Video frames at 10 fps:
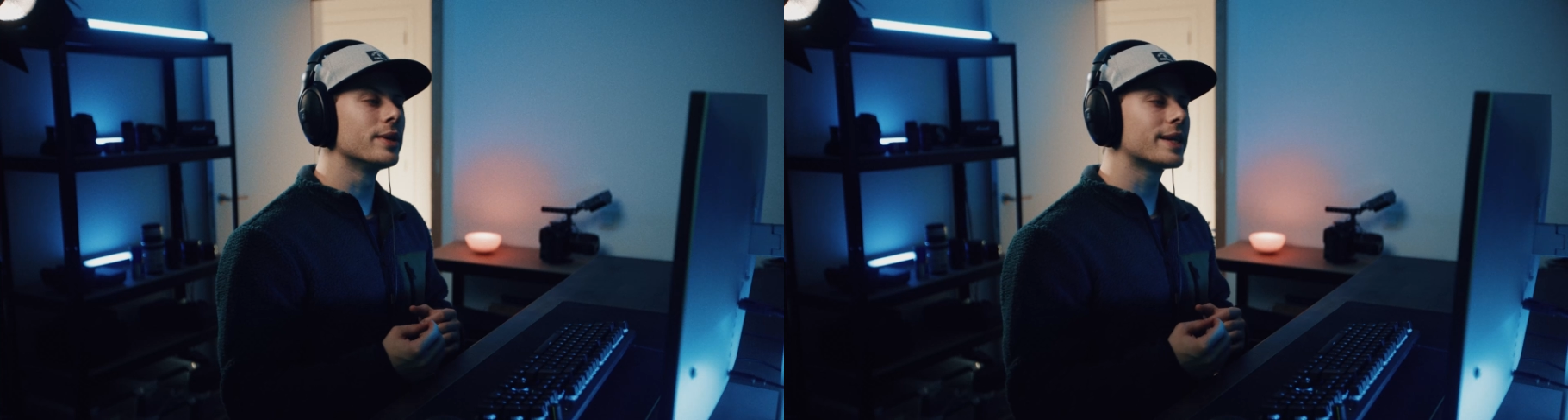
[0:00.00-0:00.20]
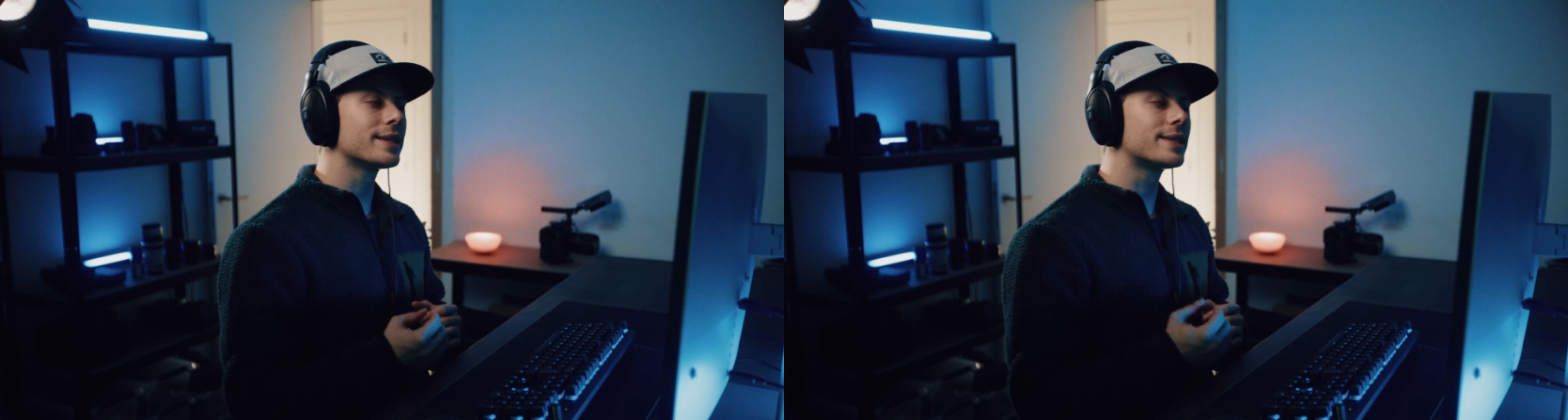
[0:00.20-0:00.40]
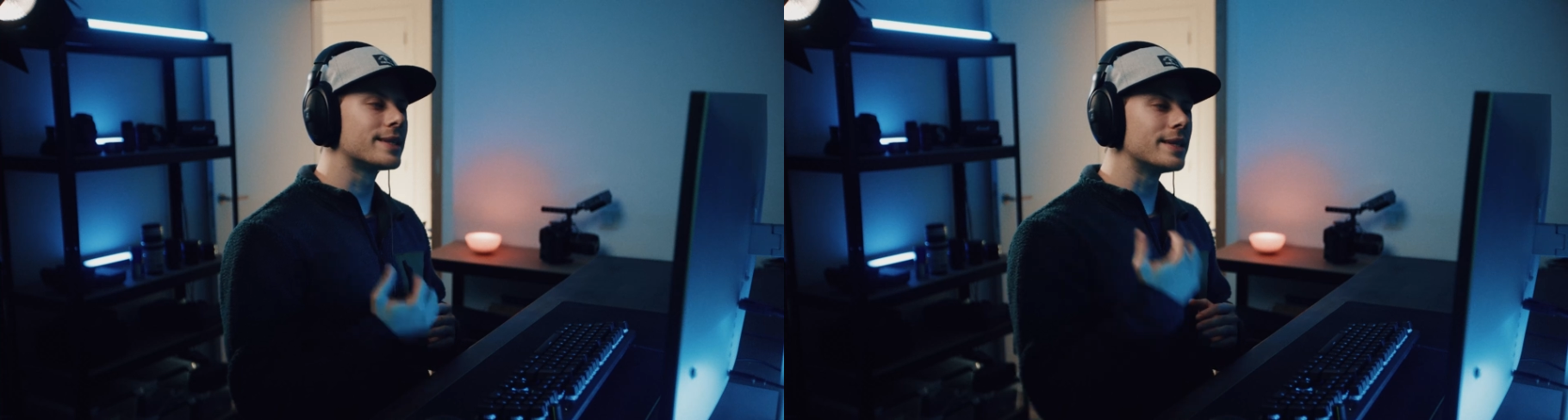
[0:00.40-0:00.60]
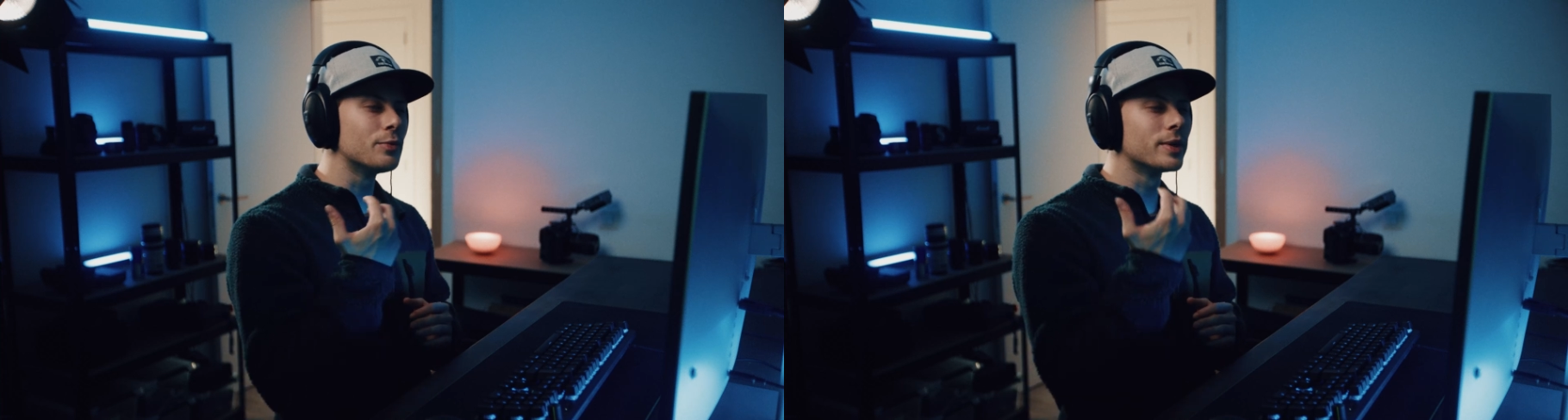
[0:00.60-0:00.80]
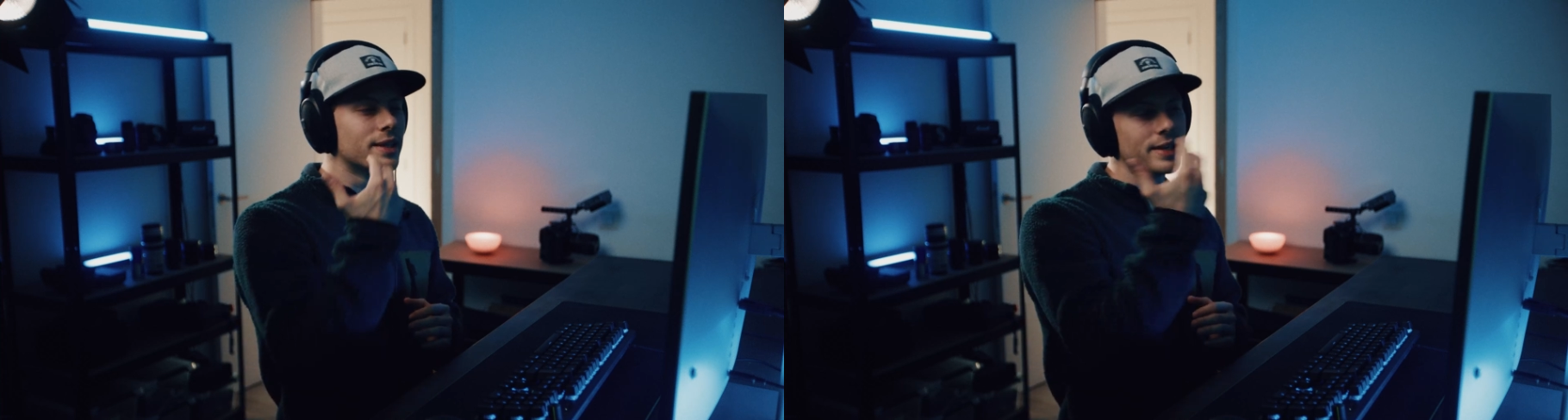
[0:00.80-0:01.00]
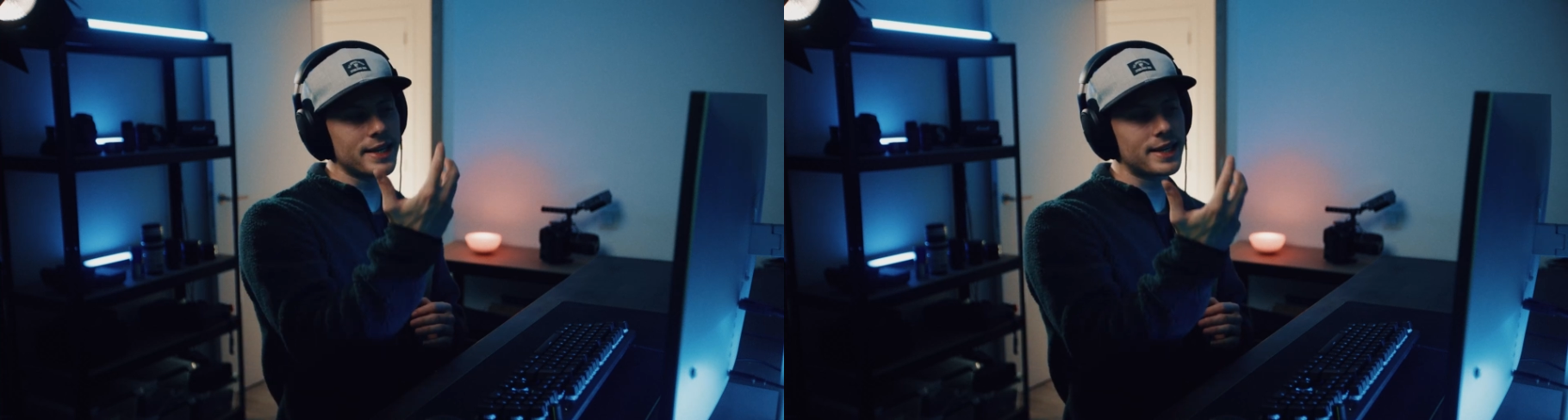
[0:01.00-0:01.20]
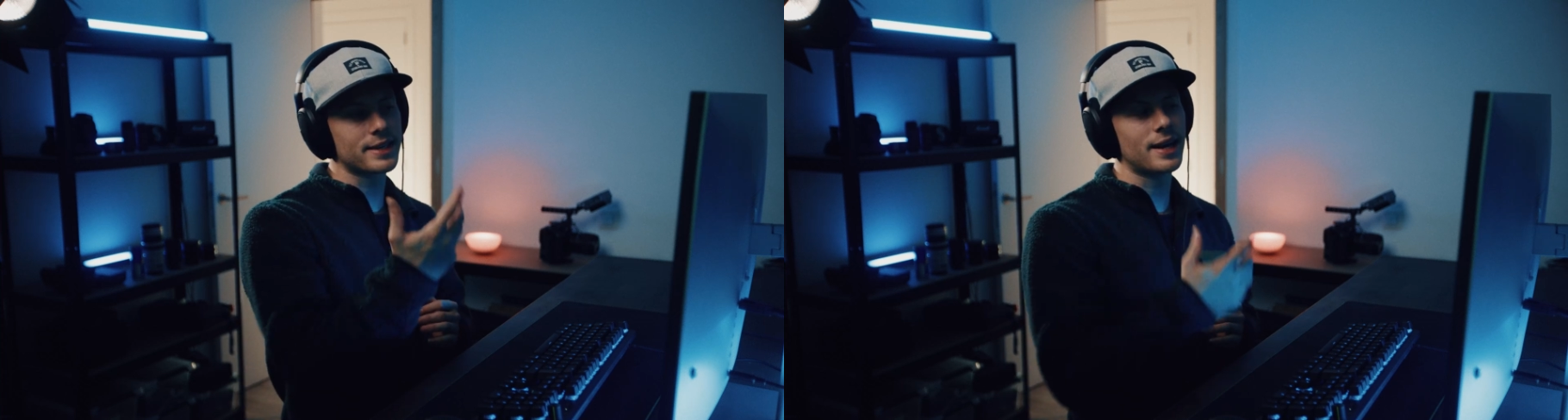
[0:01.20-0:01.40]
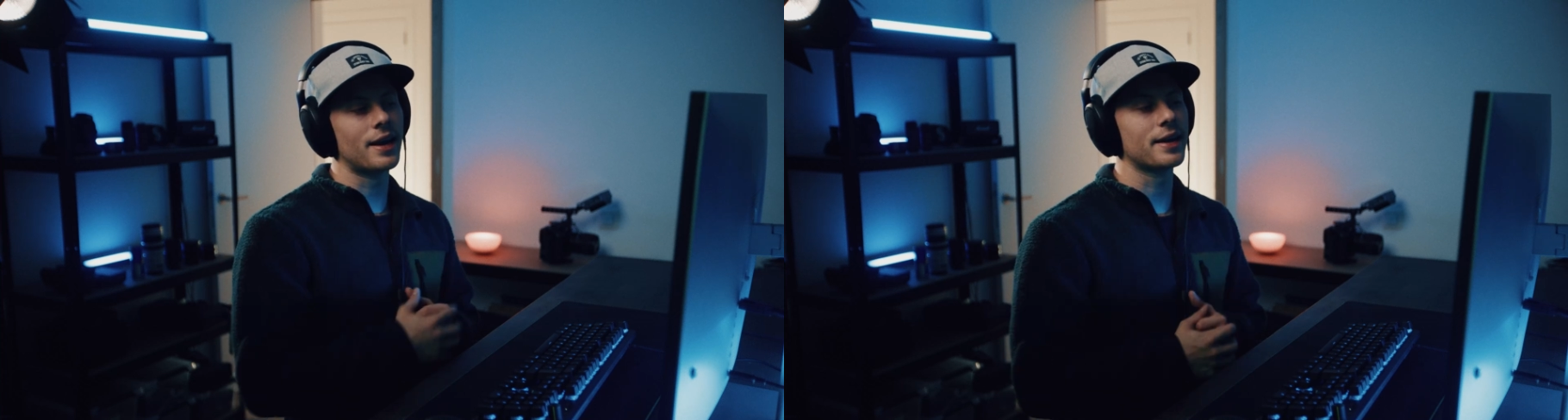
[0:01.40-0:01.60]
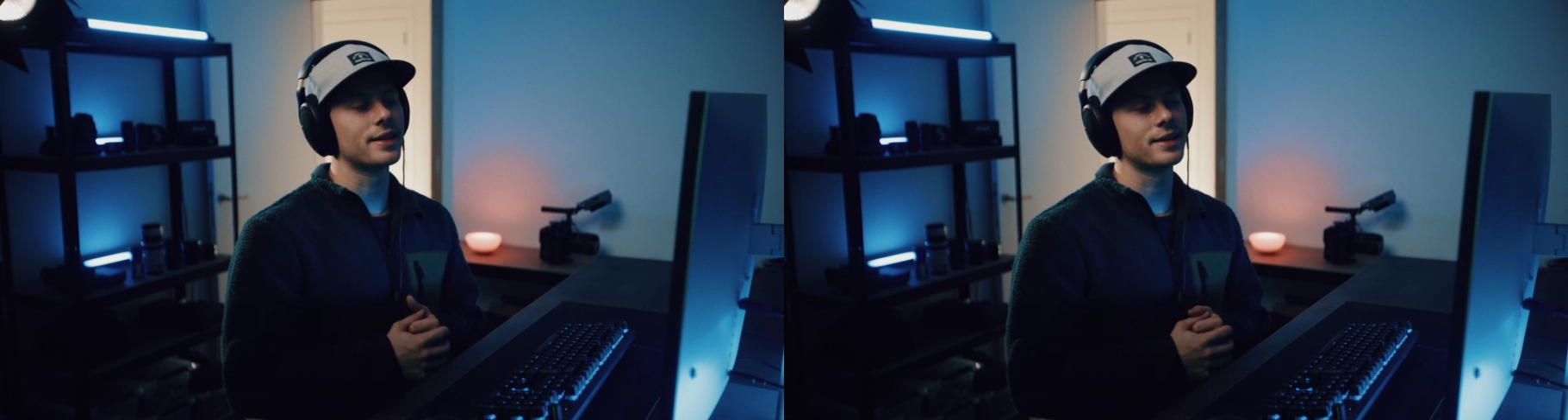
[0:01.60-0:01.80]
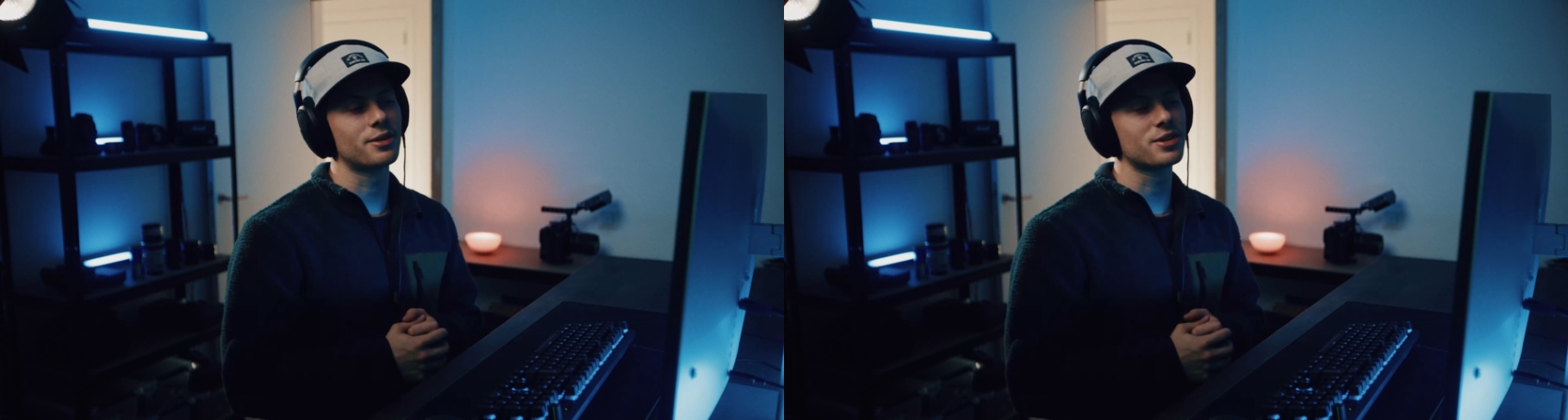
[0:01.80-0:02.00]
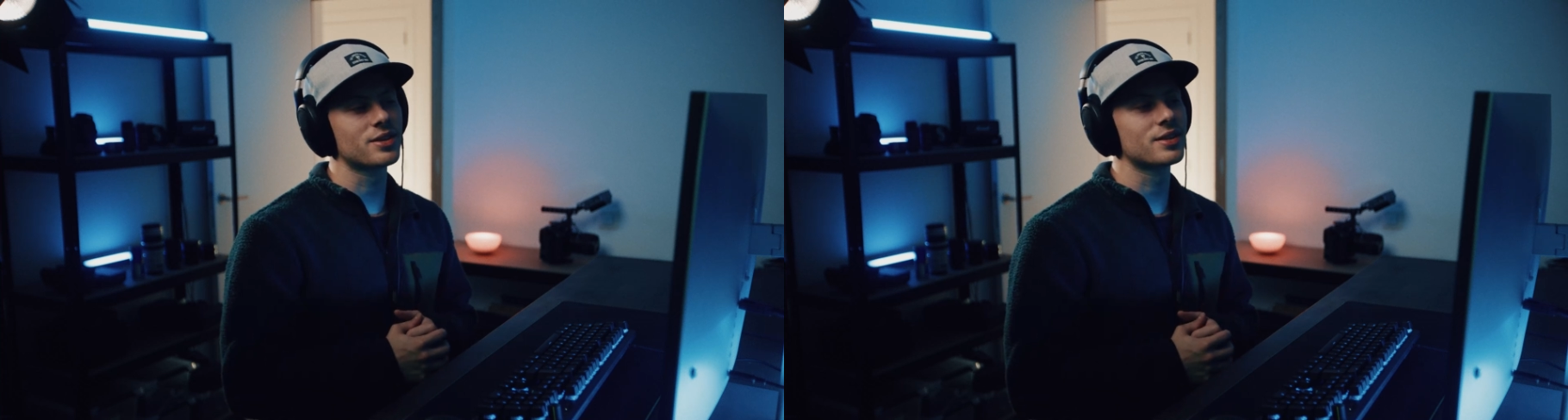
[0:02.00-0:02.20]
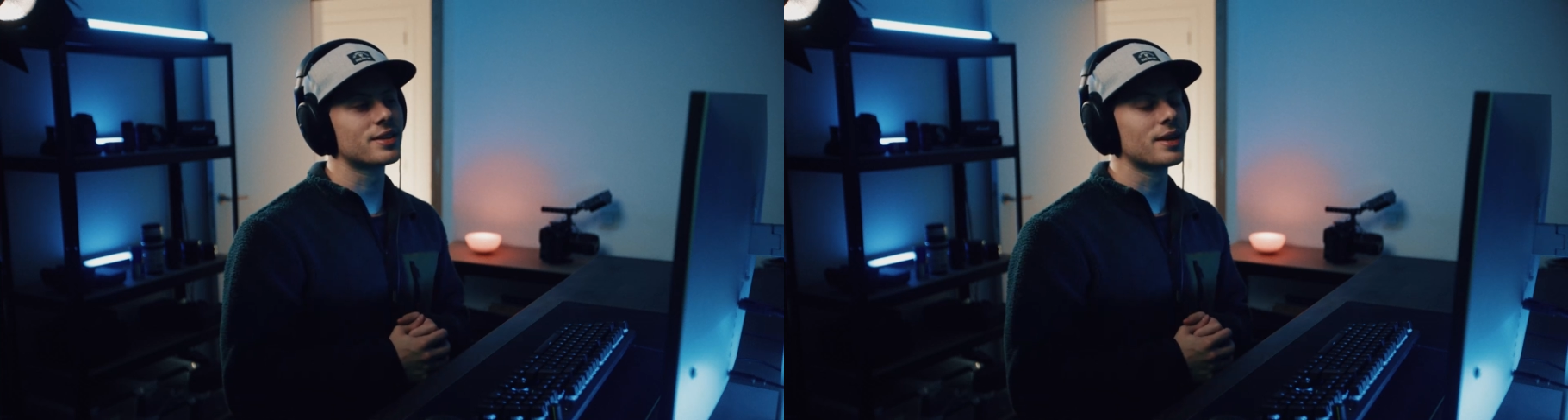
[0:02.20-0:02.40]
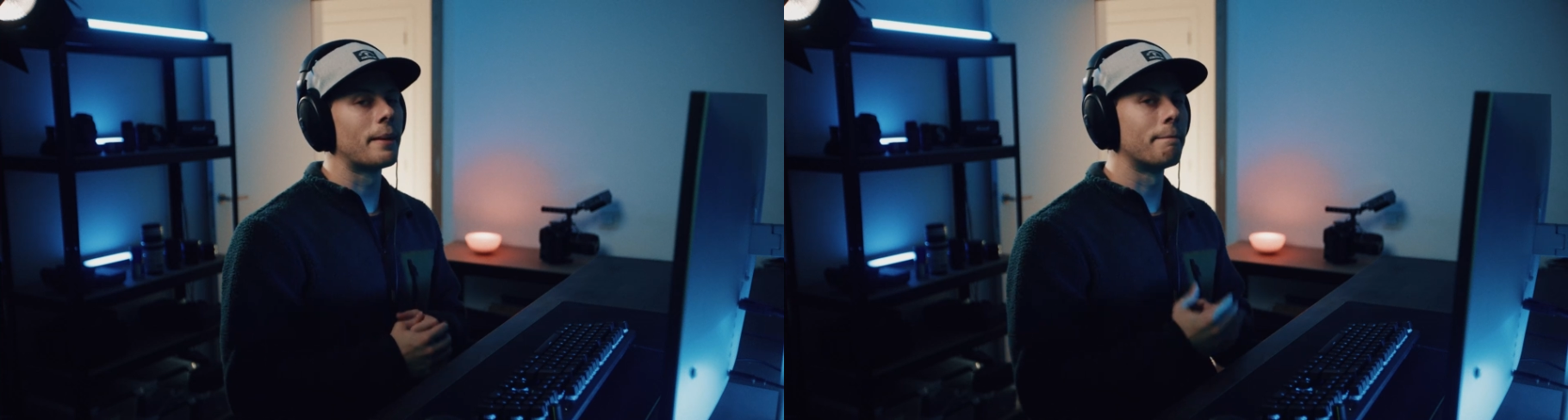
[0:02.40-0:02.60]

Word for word: we can see with the naked eye it doesn't